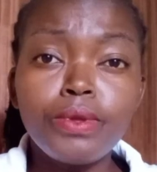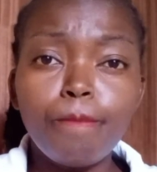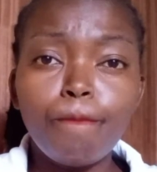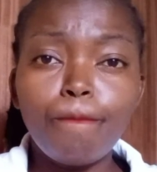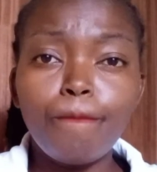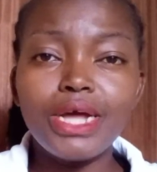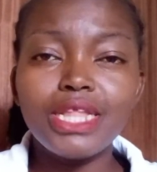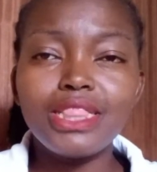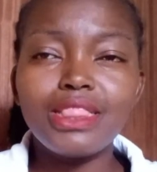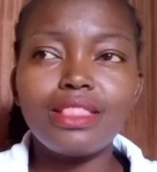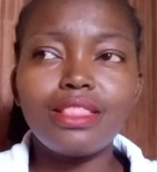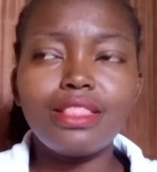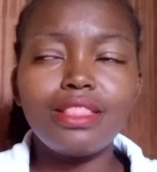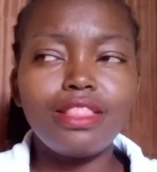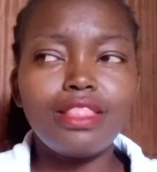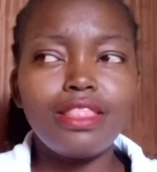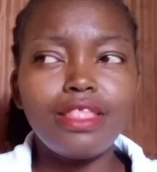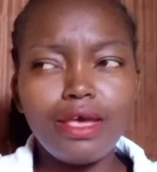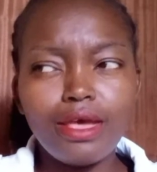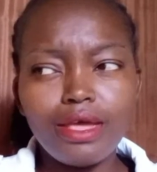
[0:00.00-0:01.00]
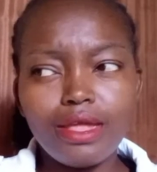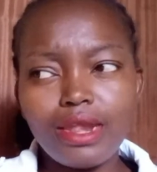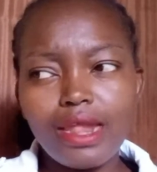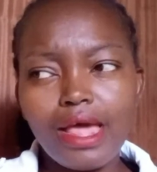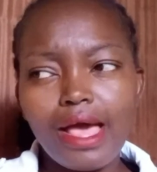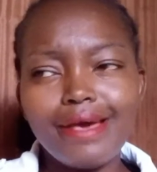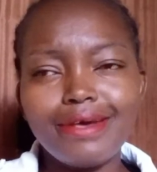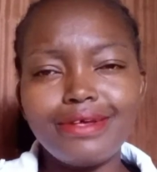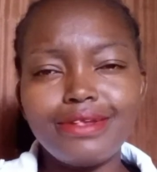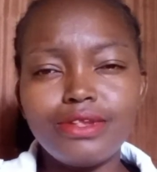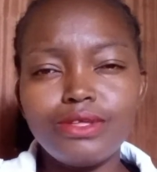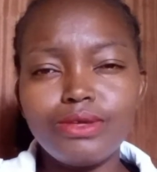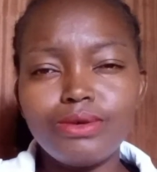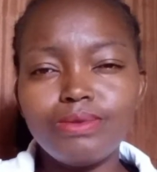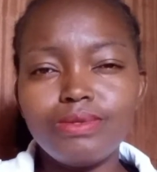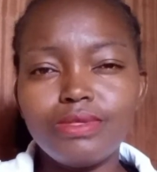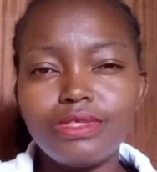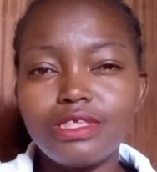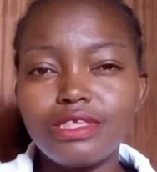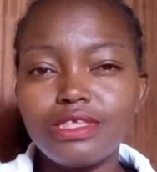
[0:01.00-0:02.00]
But then I knew
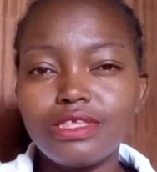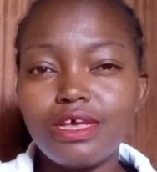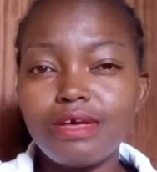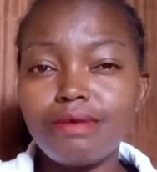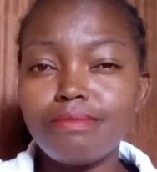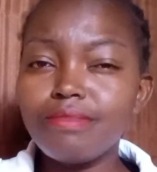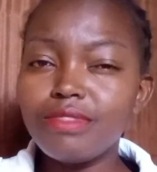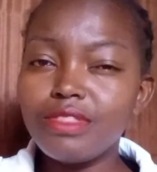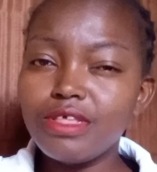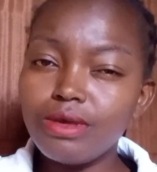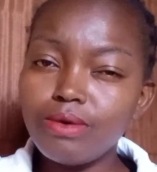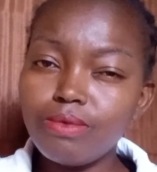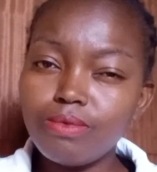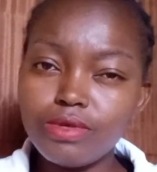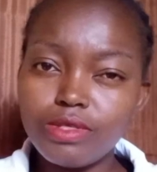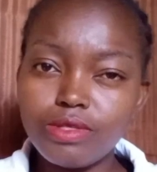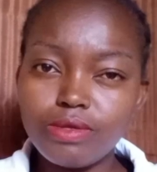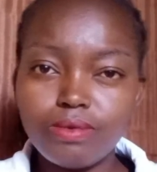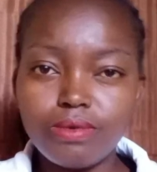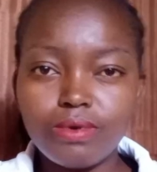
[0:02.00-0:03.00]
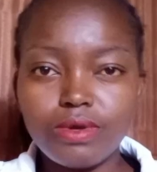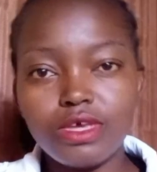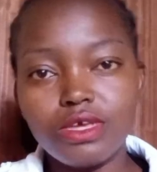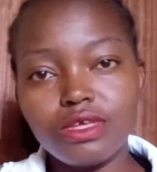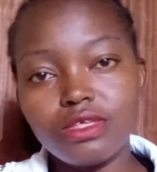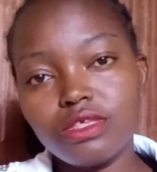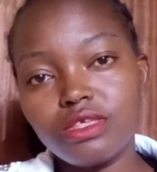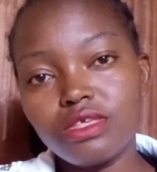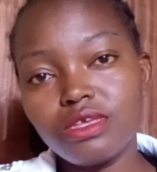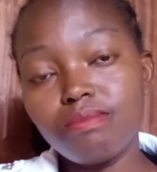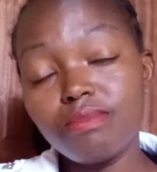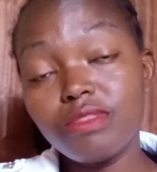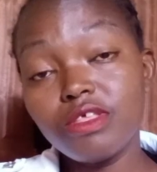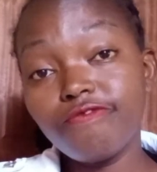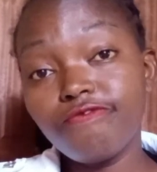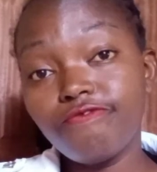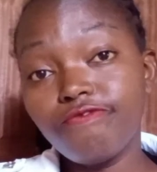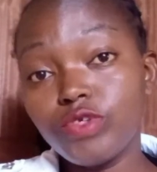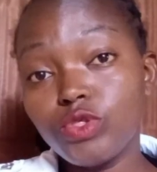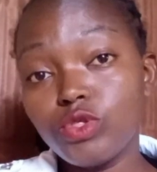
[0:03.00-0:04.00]
something was cooking, something
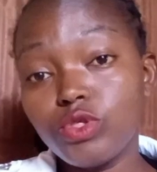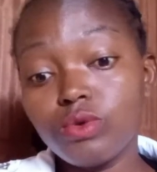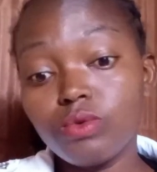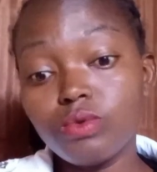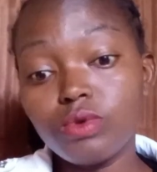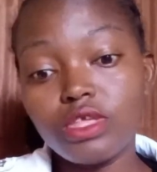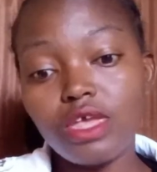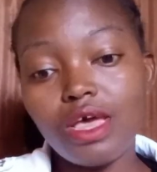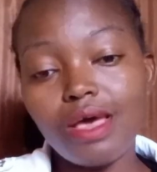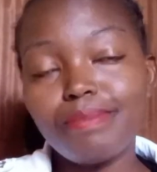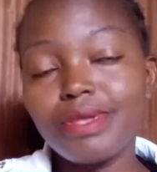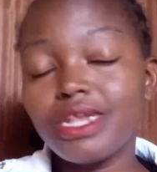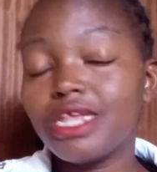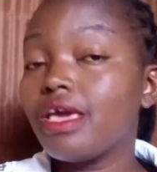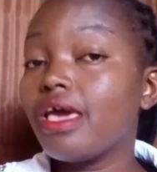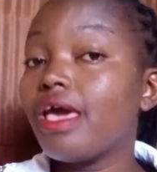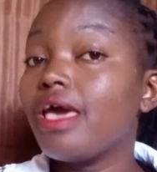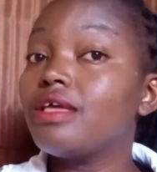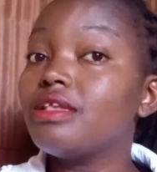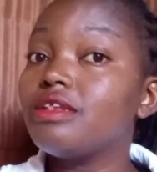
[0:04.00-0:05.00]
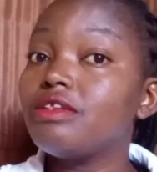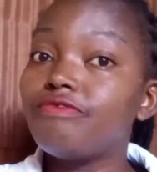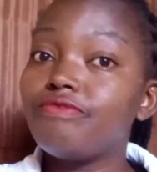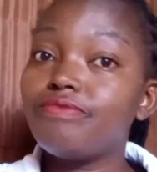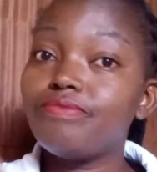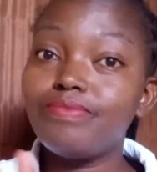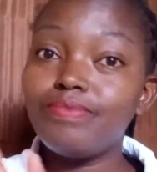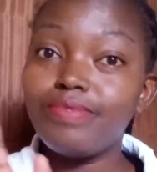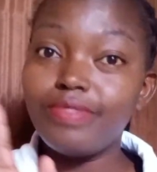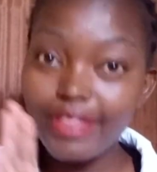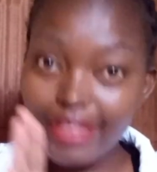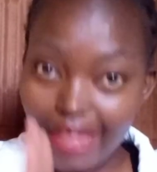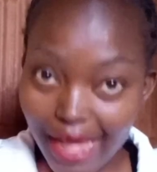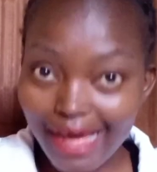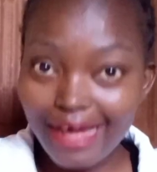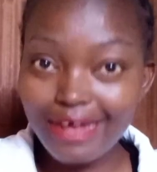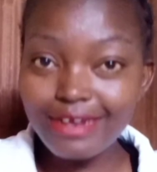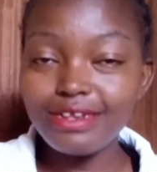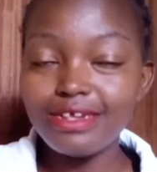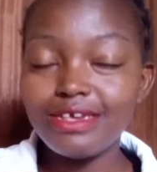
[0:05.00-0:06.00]
fishy was happening, and
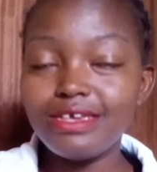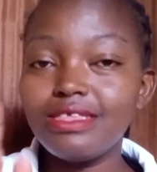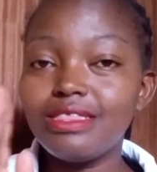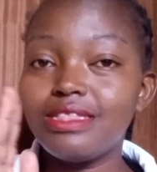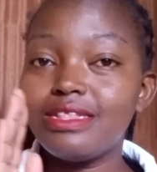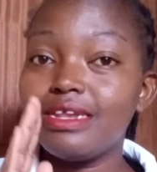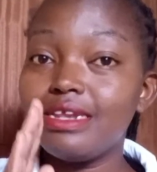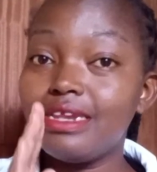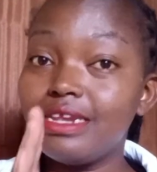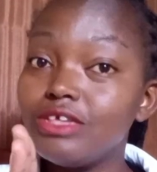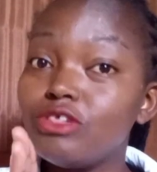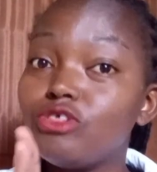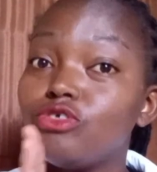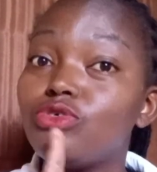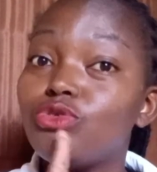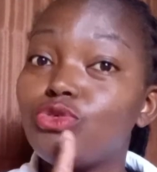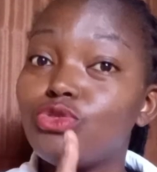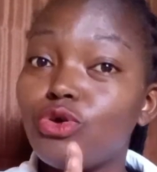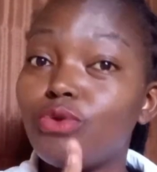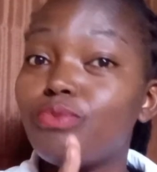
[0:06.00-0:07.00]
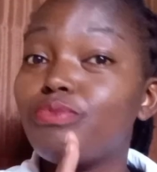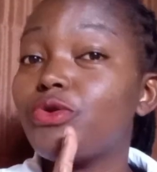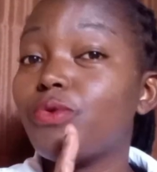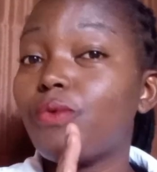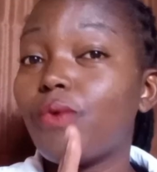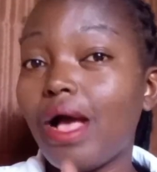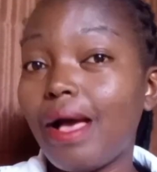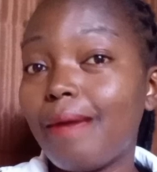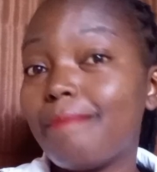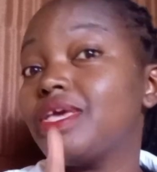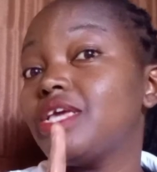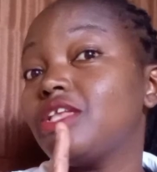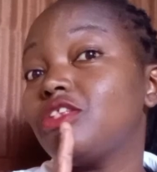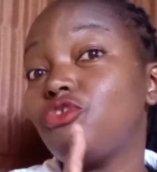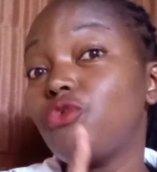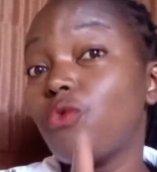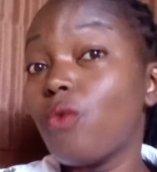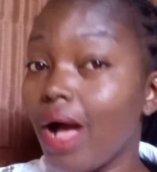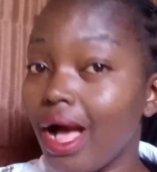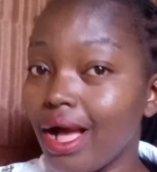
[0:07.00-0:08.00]
that is the day she stopped coming
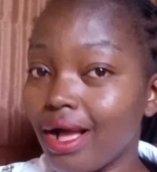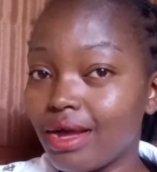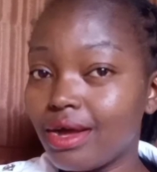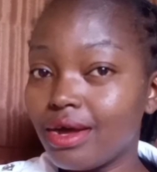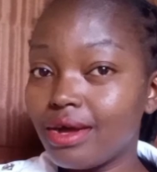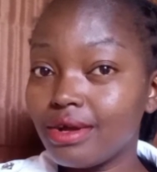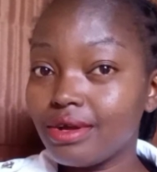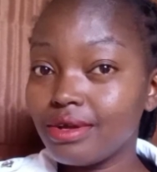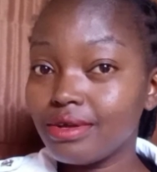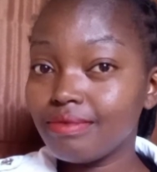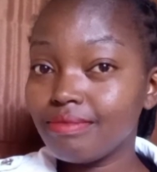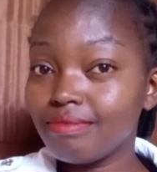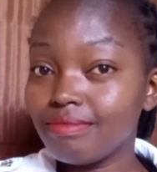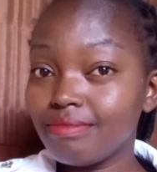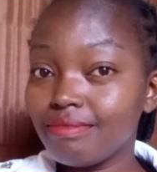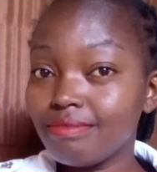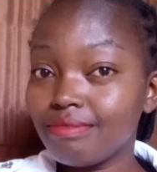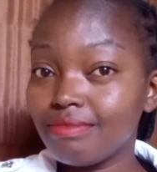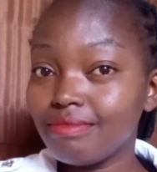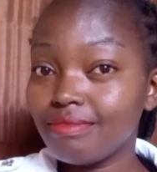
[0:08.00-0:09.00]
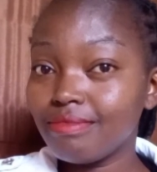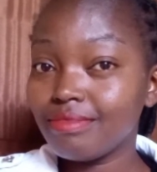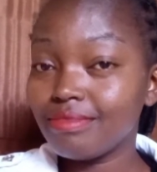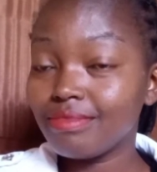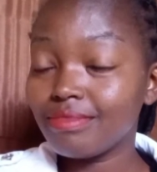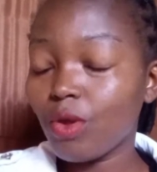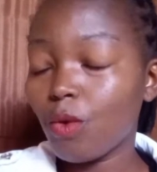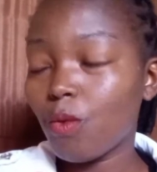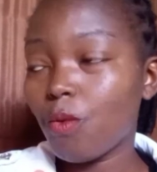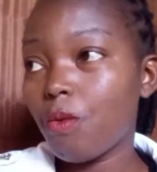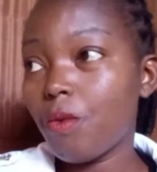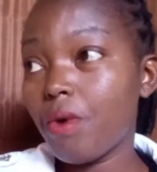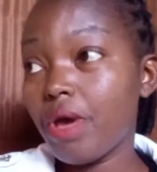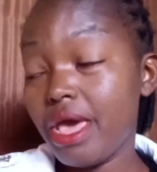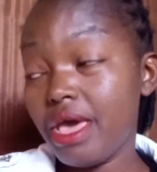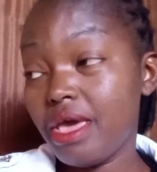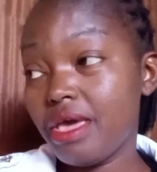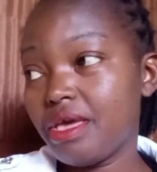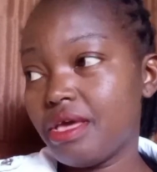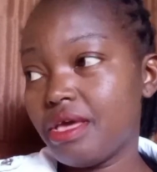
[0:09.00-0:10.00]
to work. Where?